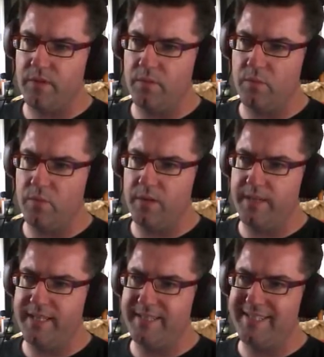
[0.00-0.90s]
what
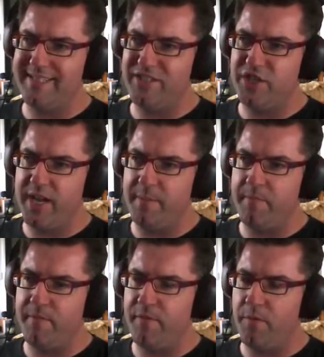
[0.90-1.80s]
is this gem
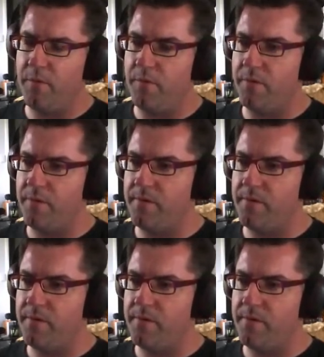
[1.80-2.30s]
for?